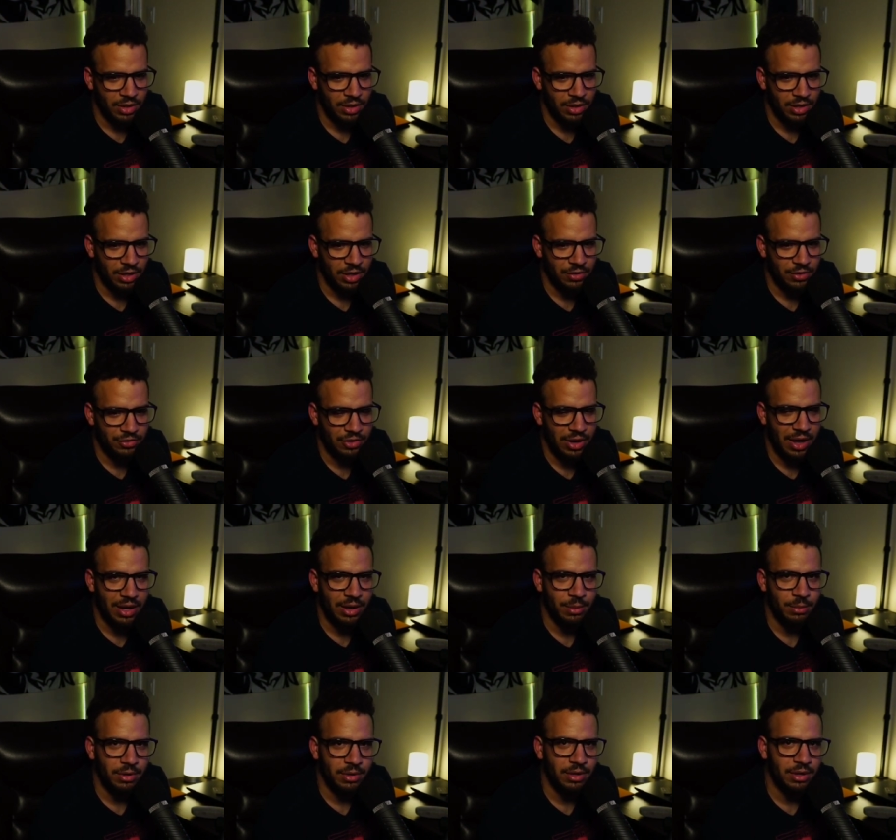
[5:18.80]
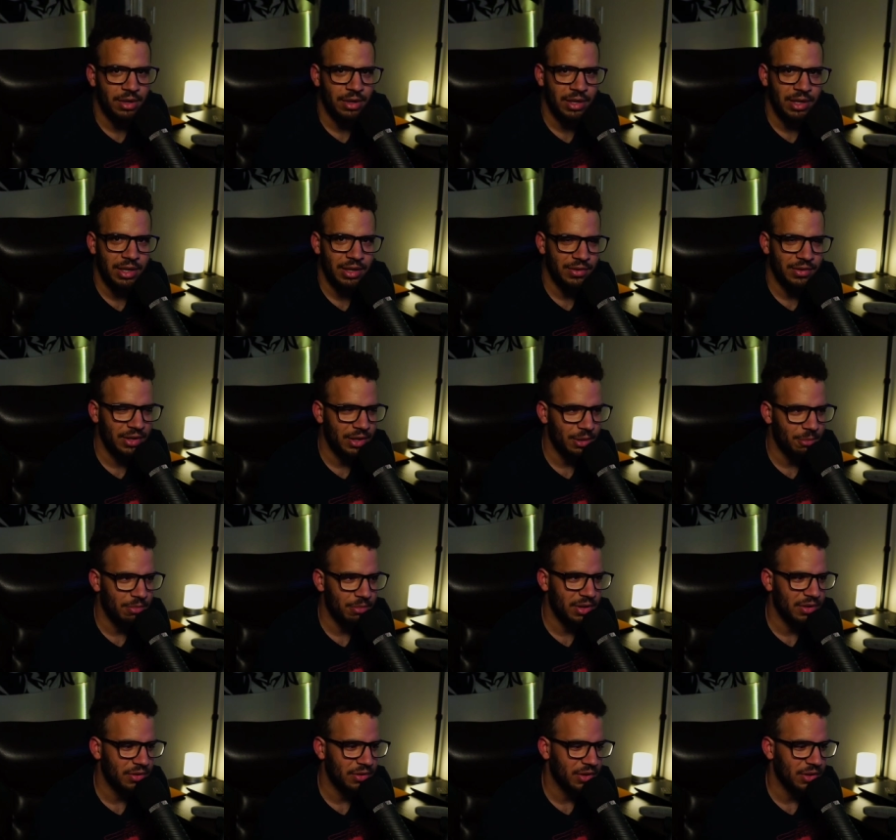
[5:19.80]
a job. It's like a
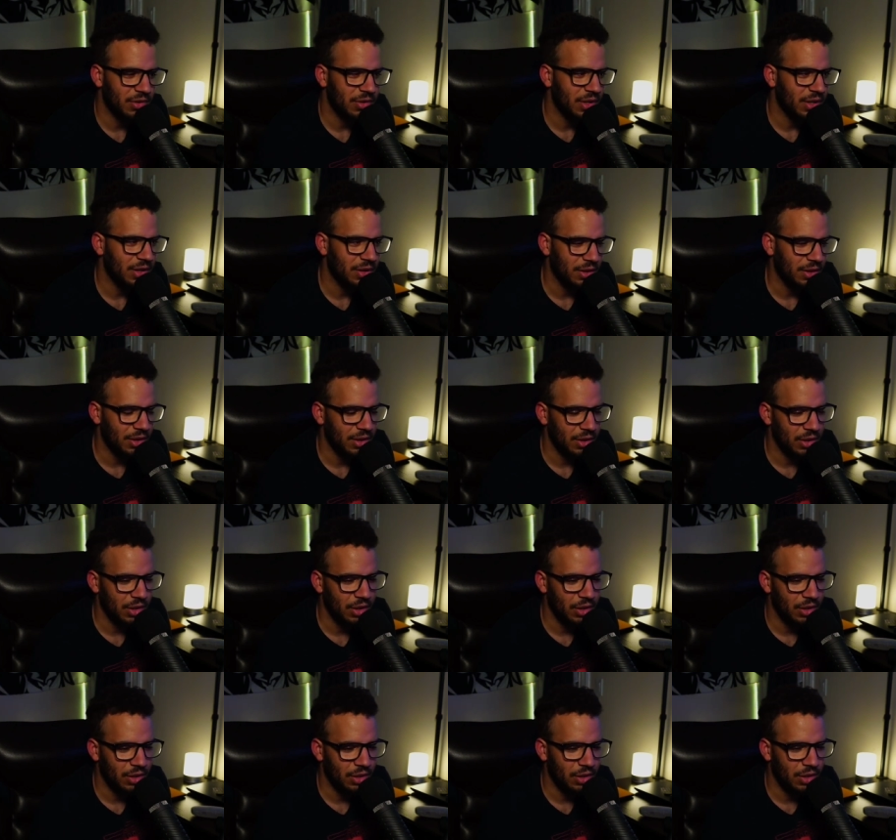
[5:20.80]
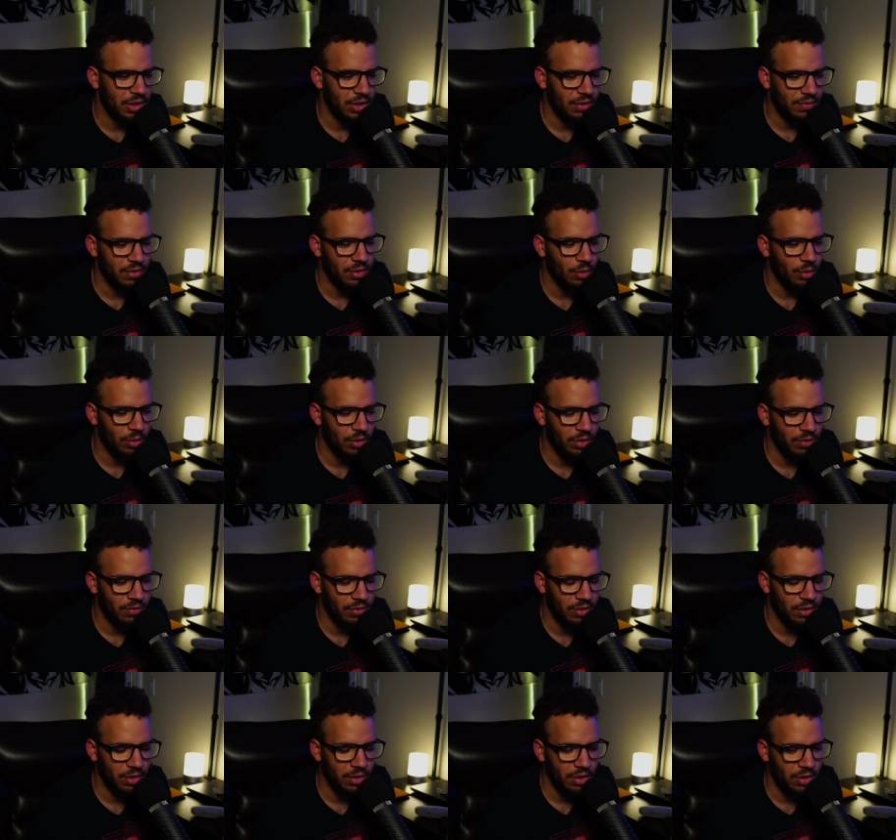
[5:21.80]
business. Like if you if
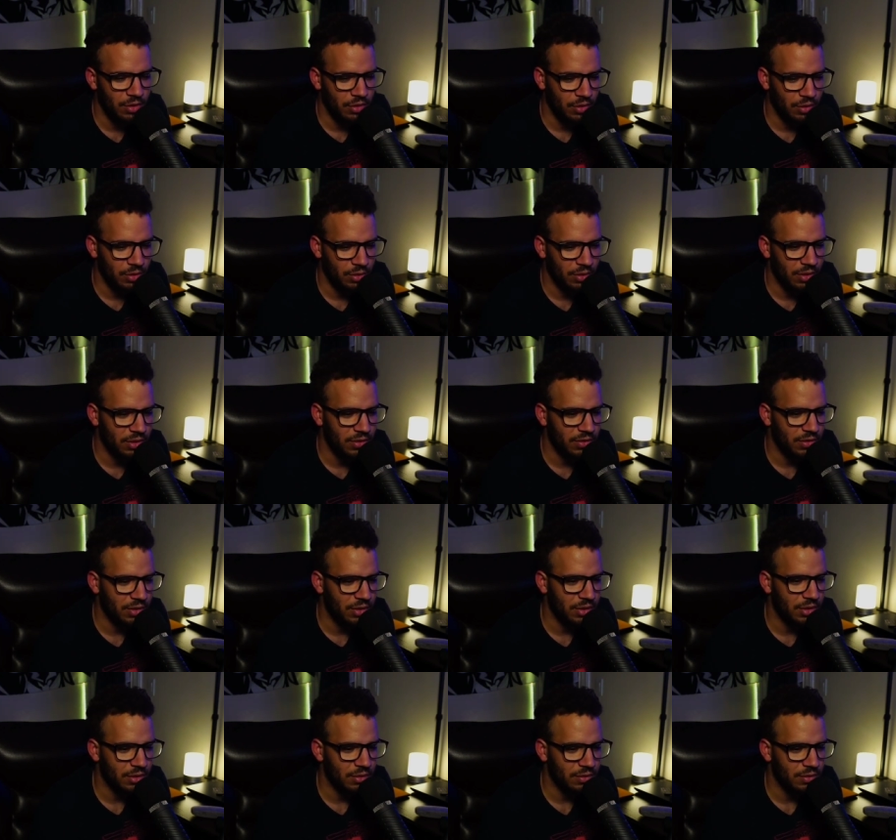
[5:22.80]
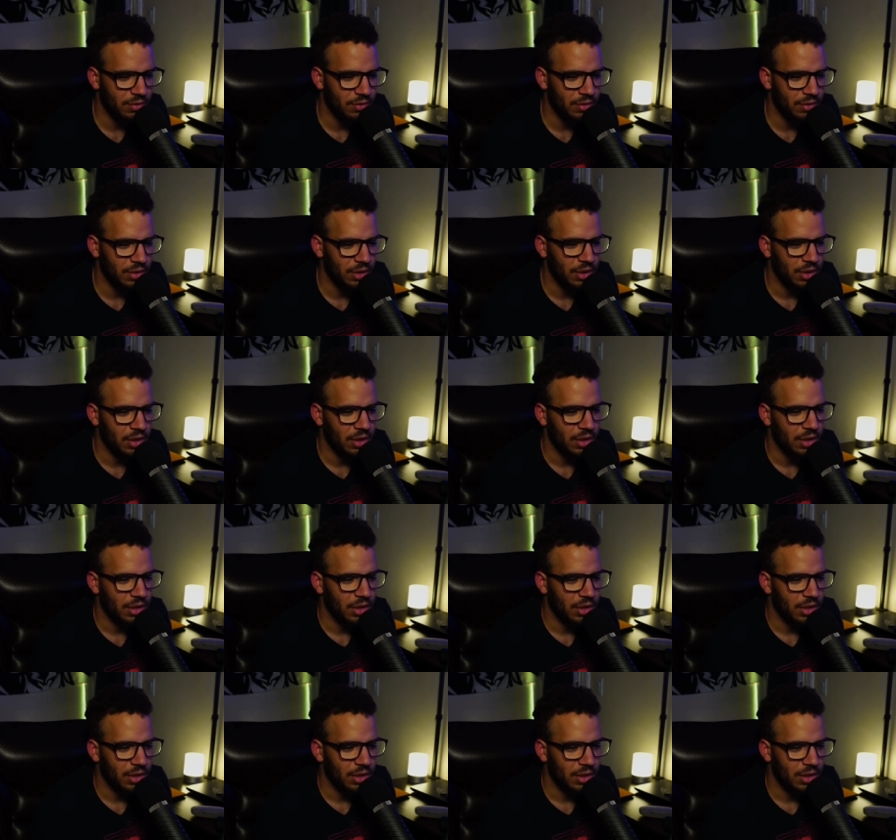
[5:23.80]
you're gonna do this stuff,
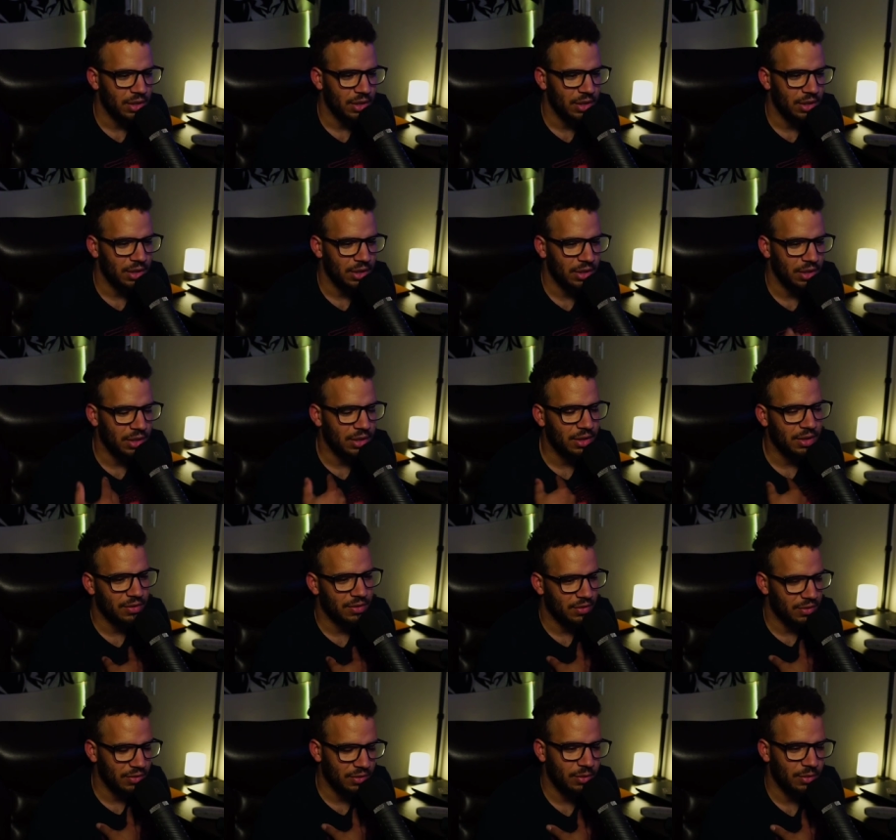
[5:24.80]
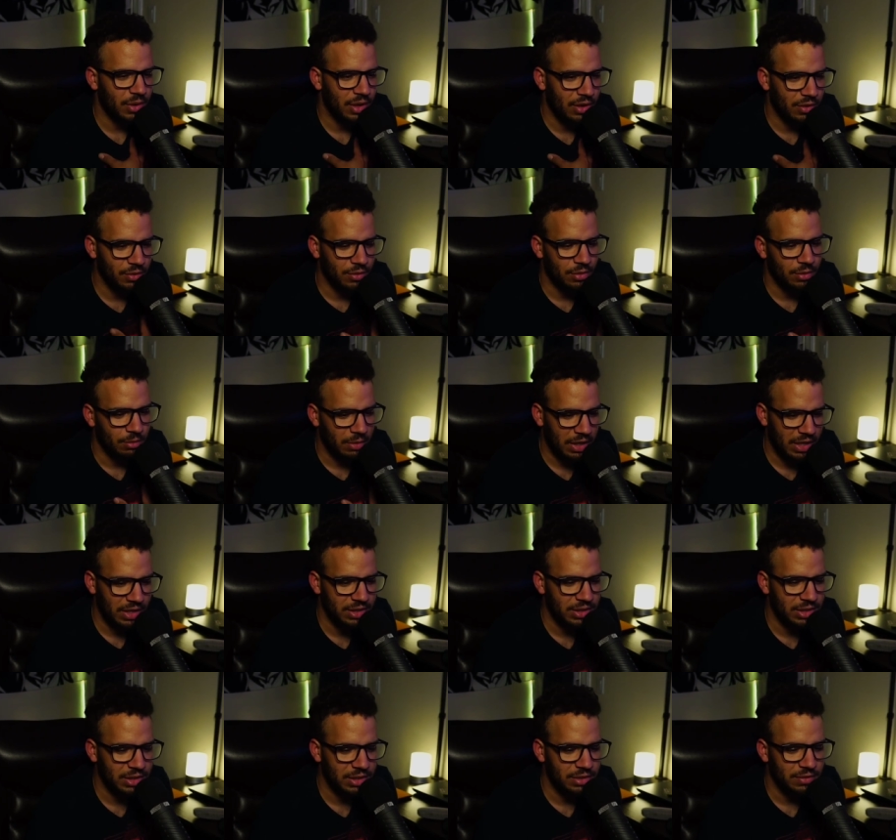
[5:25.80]
and this is what I told
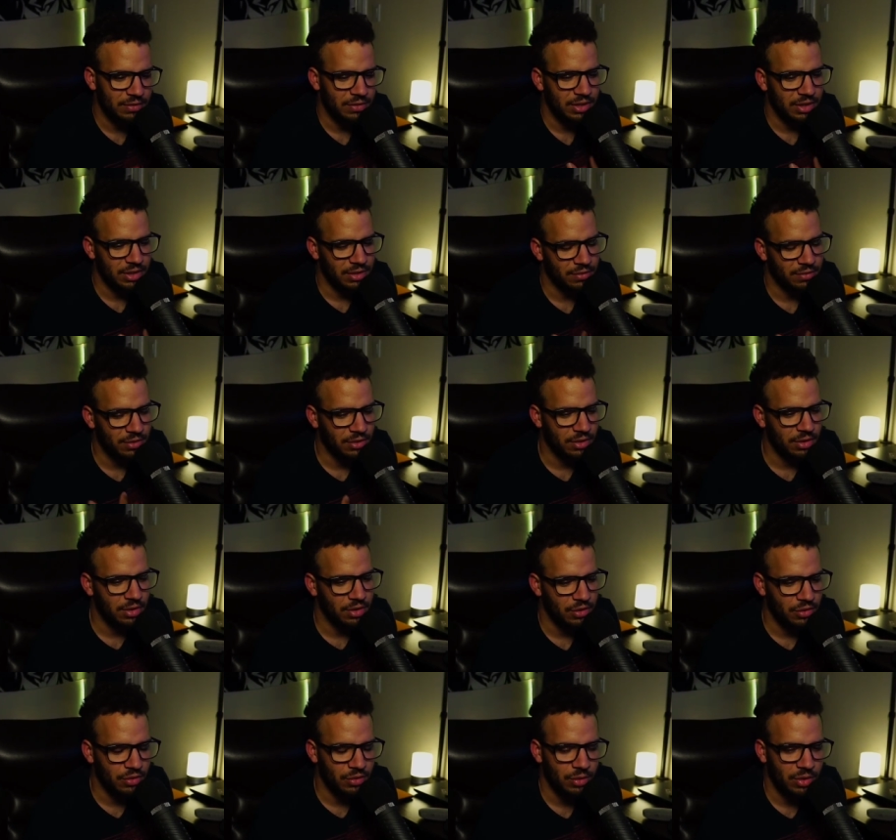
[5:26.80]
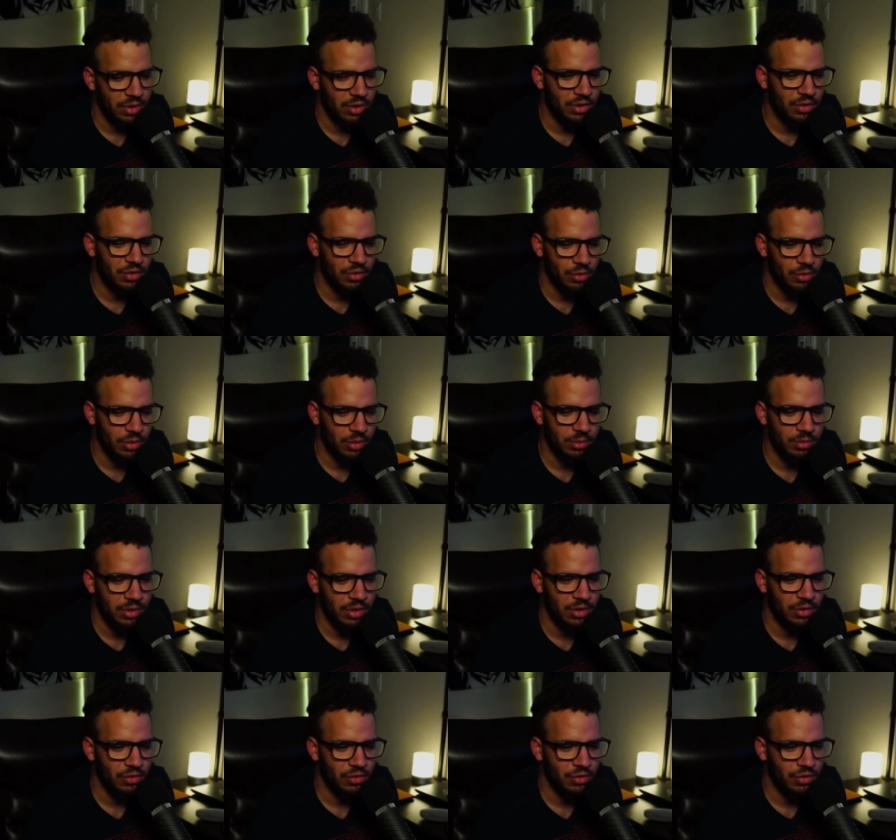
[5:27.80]
myself, like if you're gonna do it, do it
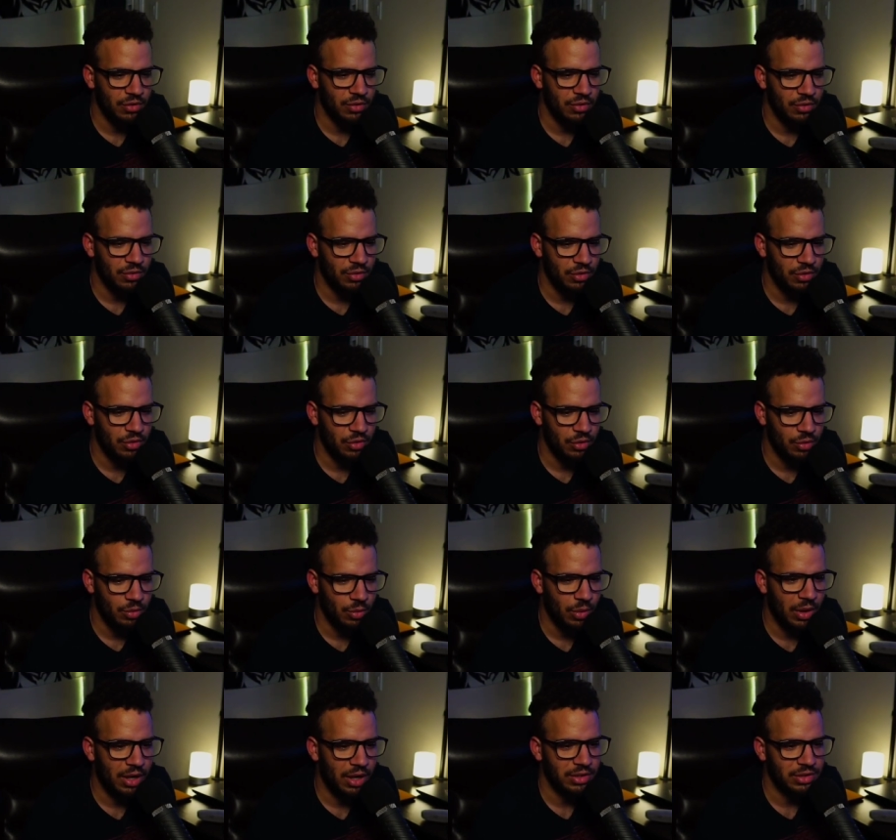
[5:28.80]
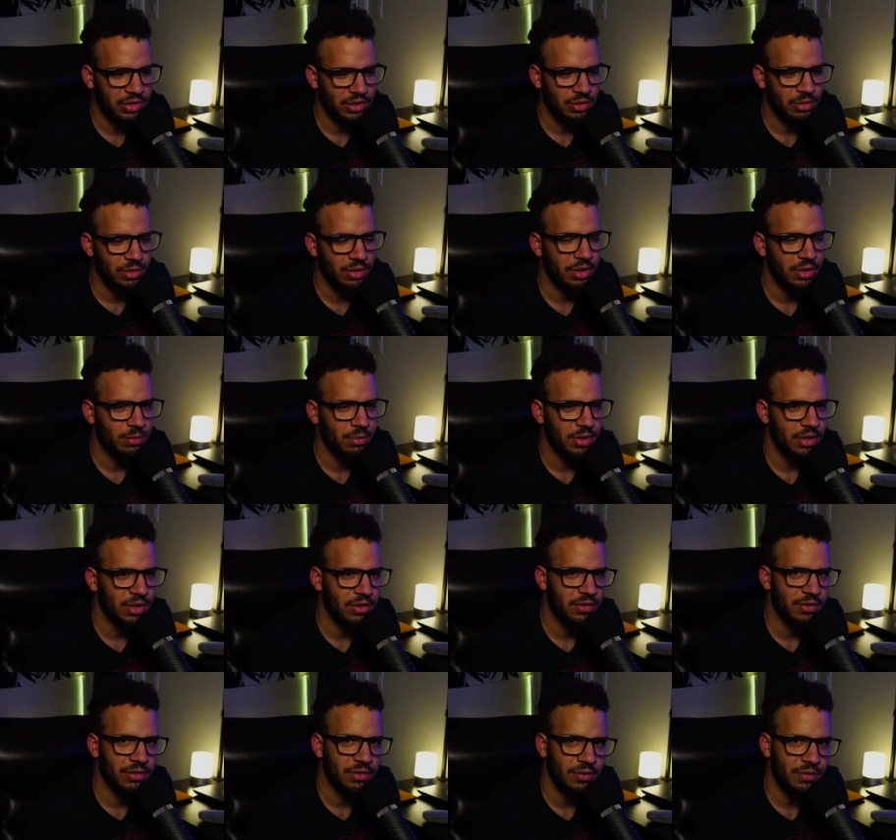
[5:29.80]
because you want to and because
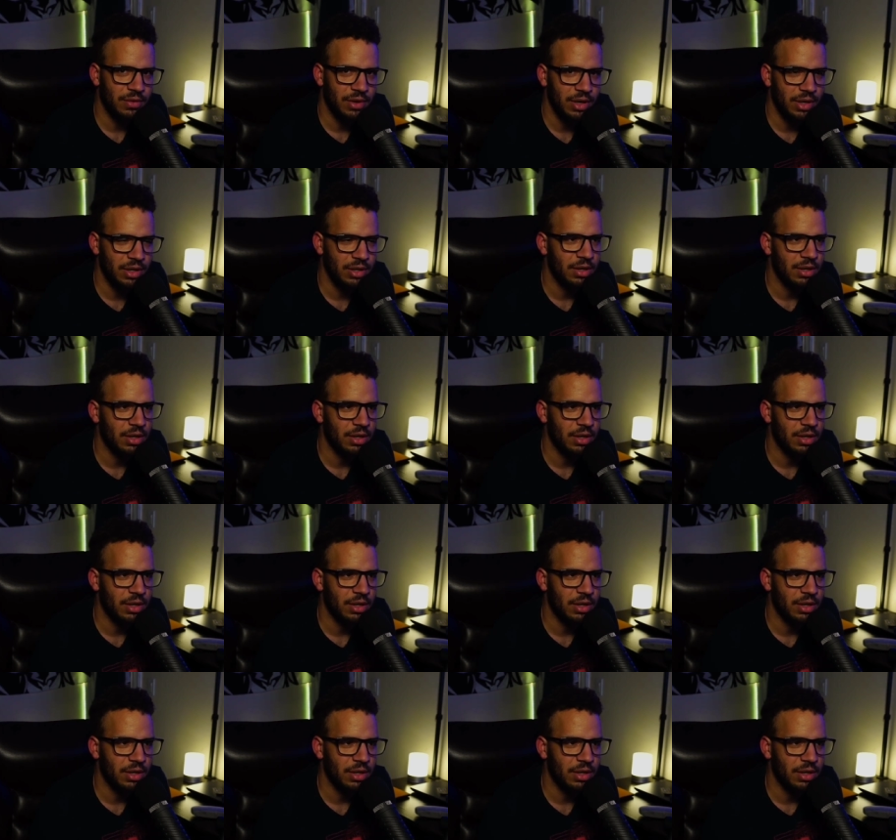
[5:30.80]
it's fun